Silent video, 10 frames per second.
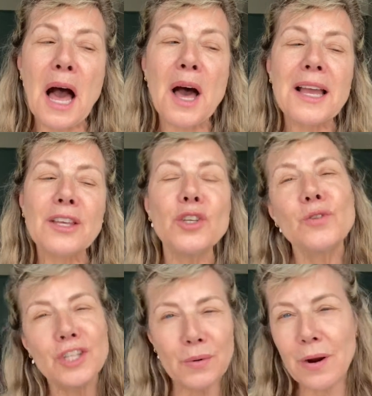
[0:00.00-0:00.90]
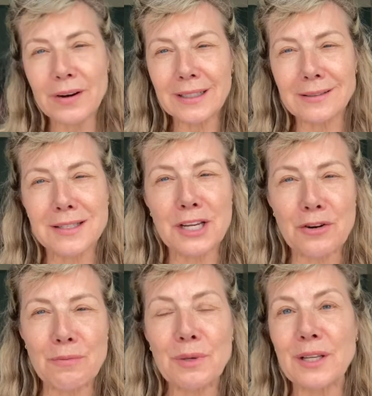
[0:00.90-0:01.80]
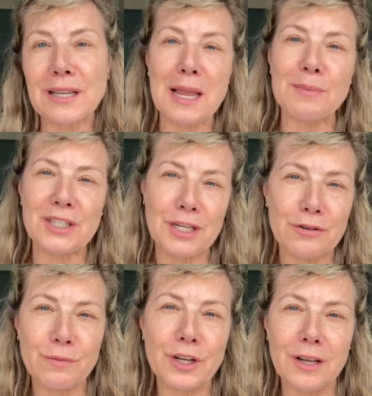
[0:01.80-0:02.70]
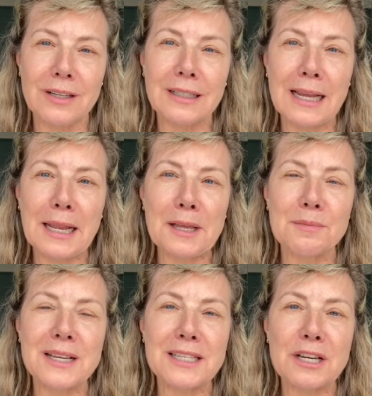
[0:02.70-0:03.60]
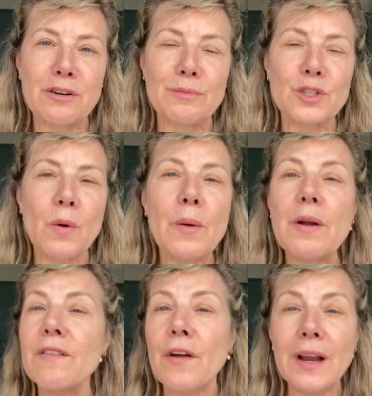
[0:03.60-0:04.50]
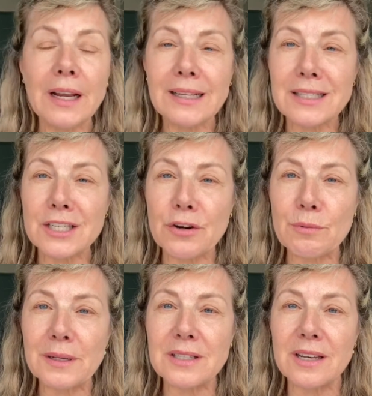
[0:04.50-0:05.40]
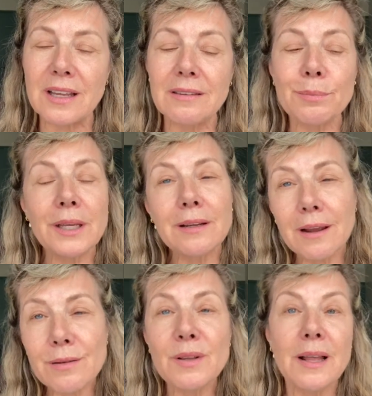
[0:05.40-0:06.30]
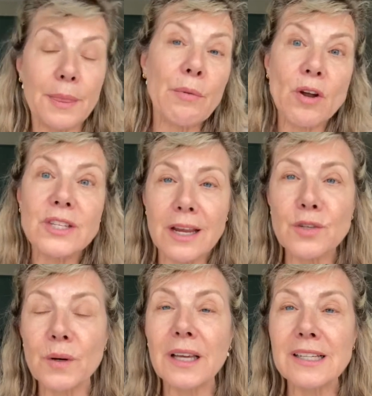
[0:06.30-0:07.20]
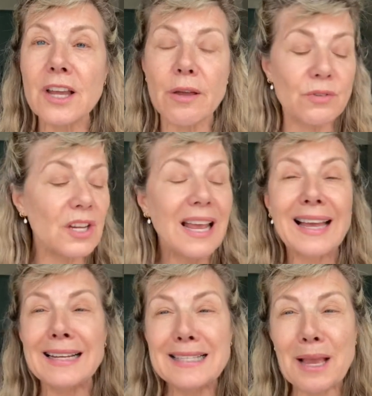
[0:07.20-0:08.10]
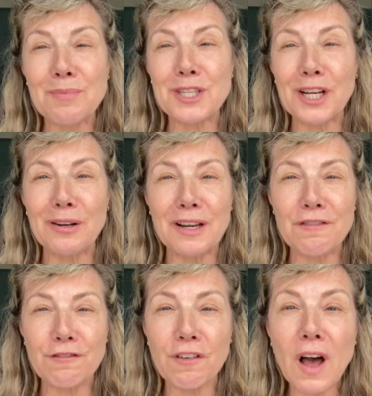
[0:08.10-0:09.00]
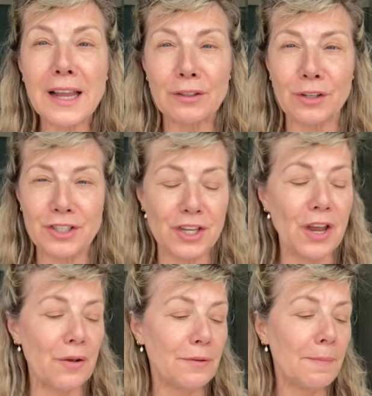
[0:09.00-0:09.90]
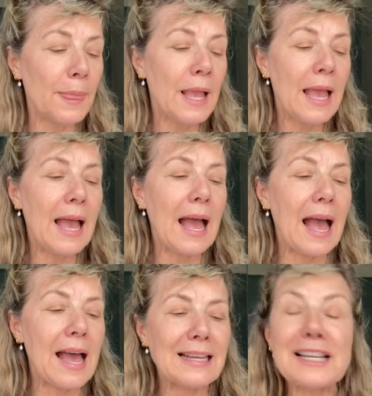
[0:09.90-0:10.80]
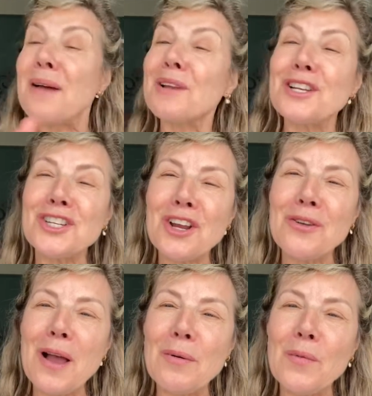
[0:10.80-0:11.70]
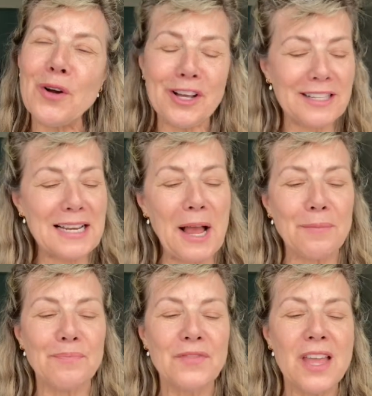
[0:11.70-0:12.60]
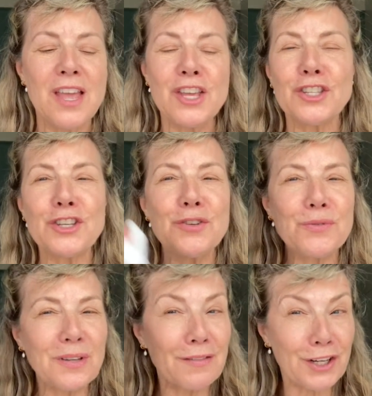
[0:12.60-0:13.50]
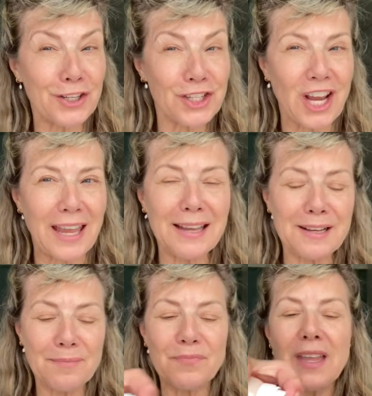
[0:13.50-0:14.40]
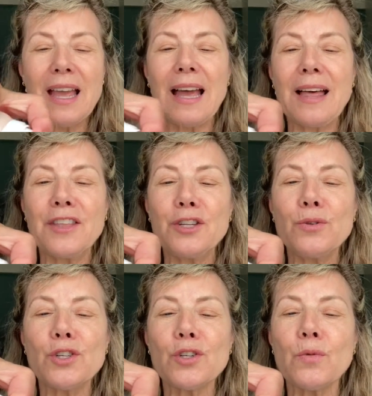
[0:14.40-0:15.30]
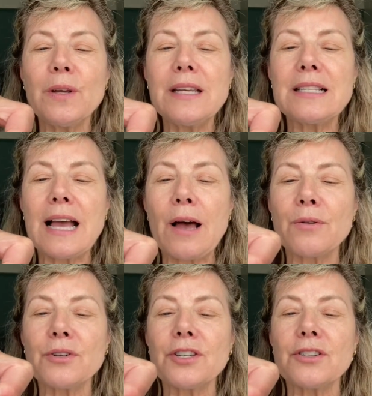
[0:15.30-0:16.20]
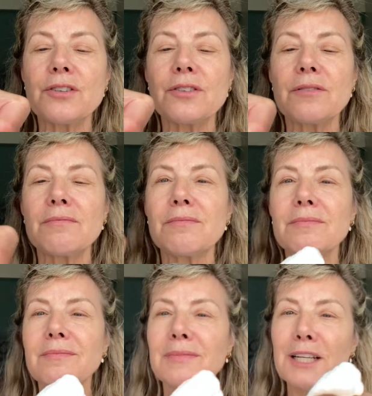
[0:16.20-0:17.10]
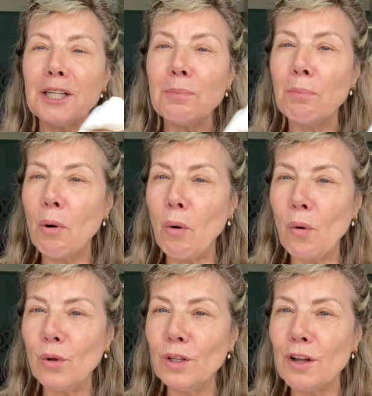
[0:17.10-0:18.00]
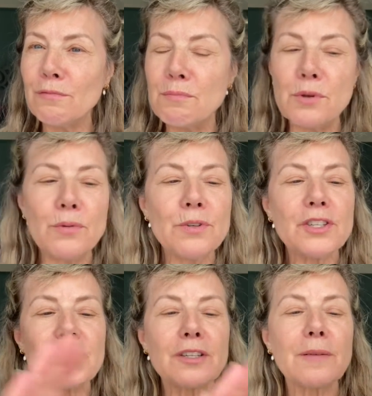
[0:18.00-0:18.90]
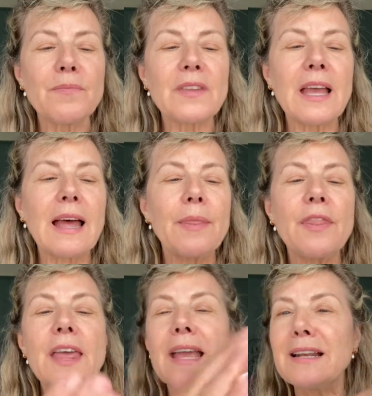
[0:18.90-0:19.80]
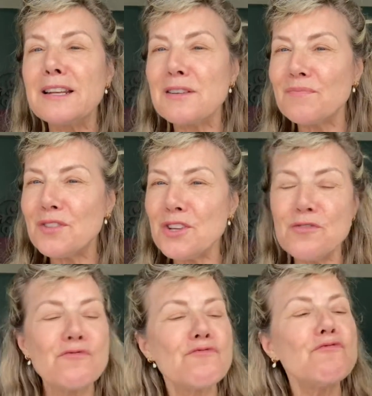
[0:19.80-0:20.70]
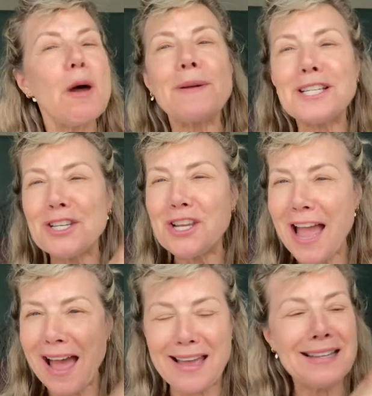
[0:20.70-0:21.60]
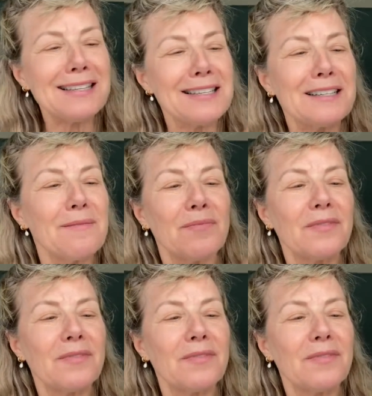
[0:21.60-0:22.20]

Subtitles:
I usually wear a little serum because I am a serum girl and I like my serum. So I wear a very light serum underneath, but you know, there are days when I don't, and it's absolutely fine on its own. And I'm going to show you how works now. So you give it a good shake, and then you squeeze out a little ball of mousse, and then you rub it in your hands,